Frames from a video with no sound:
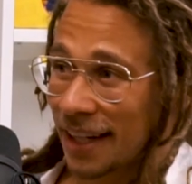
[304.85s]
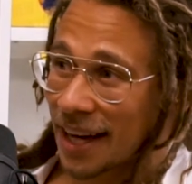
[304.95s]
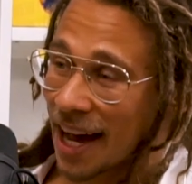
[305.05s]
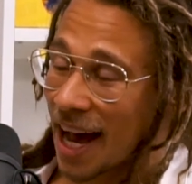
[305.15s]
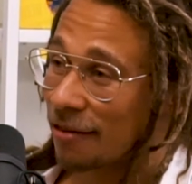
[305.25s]

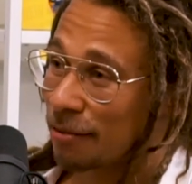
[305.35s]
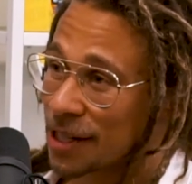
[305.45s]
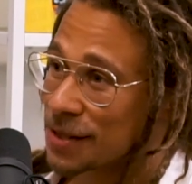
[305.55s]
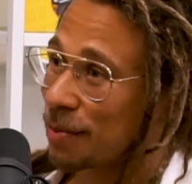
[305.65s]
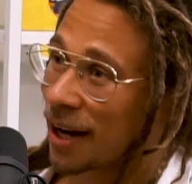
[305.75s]
I have
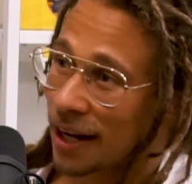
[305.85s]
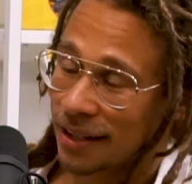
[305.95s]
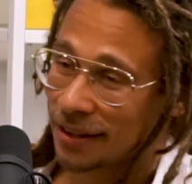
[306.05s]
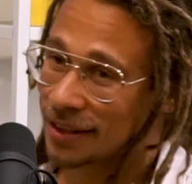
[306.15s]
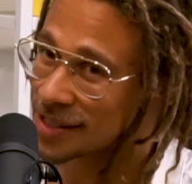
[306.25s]
my
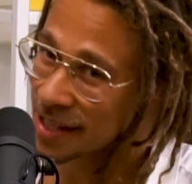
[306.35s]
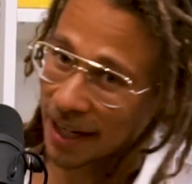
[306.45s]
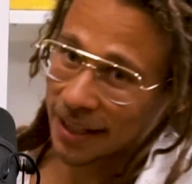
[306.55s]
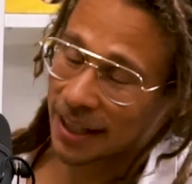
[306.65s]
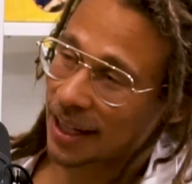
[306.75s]
spot, you could stay
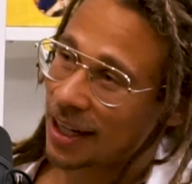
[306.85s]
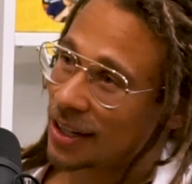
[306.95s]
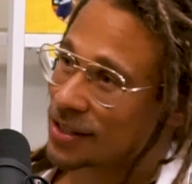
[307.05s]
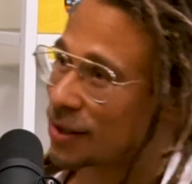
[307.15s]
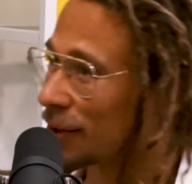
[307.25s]
on the
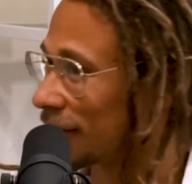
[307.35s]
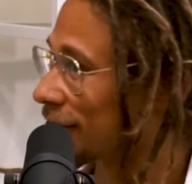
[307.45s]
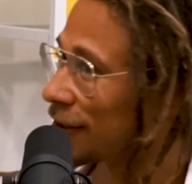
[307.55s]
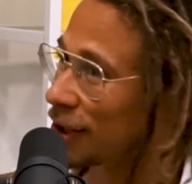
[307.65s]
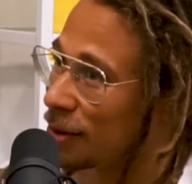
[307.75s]
couch and we could
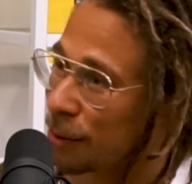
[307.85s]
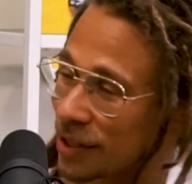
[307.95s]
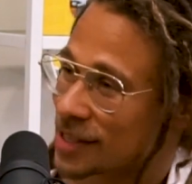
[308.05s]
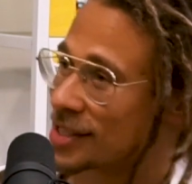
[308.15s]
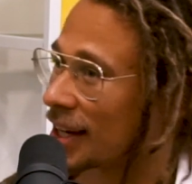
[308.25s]
film and we
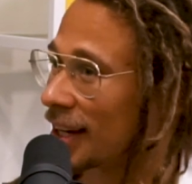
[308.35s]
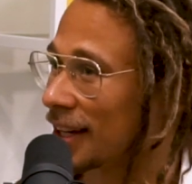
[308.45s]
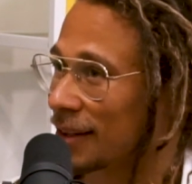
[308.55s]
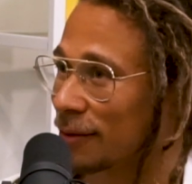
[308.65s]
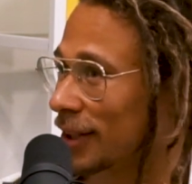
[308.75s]
could
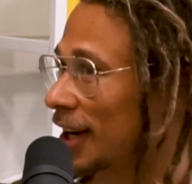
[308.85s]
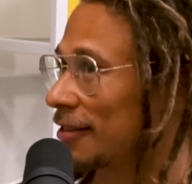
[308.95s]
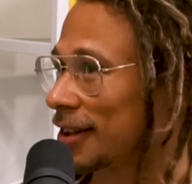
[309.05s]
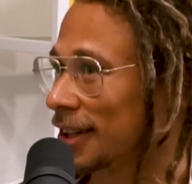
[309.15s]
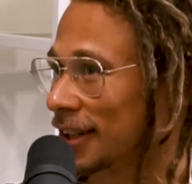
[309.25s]
skate and
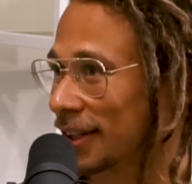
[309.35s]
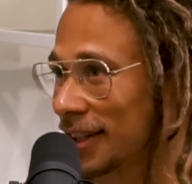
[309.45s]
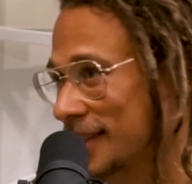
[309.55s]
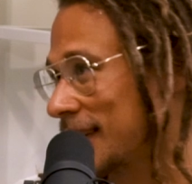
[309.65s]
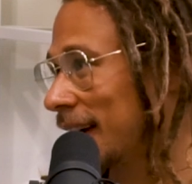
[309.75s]
whatever, you know. You
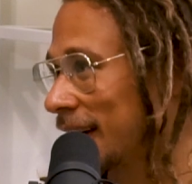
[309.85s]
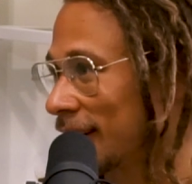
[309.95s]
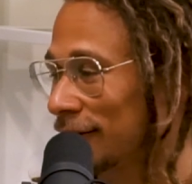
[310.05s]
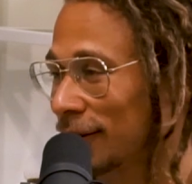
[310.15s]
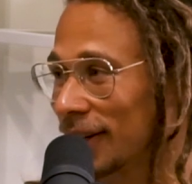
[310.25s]
could skate
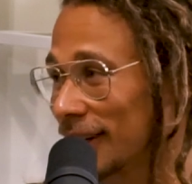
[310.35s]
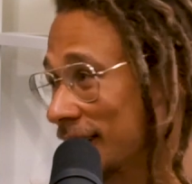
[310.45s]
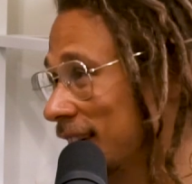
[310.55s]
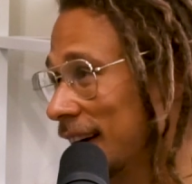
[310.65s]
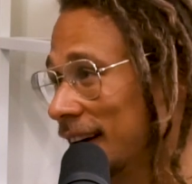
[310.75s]
California,
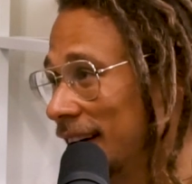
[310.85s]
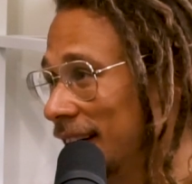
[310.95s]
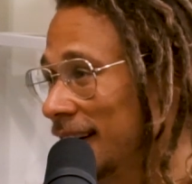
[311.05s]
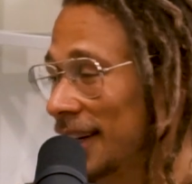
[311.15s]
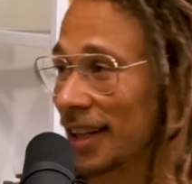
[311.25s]
because that,
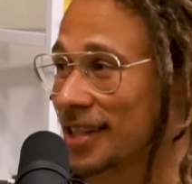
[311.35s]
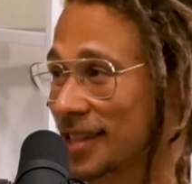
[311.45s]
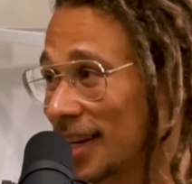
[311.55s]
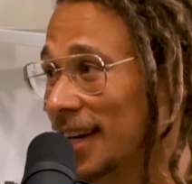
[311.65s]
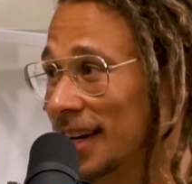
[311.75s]
you know, as
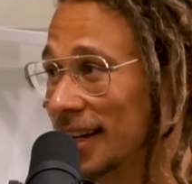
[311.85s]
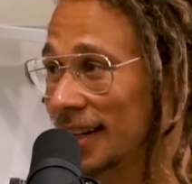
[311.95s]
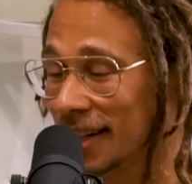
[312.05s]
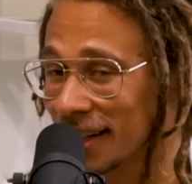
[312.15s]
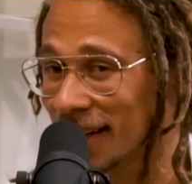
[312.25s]
a kid,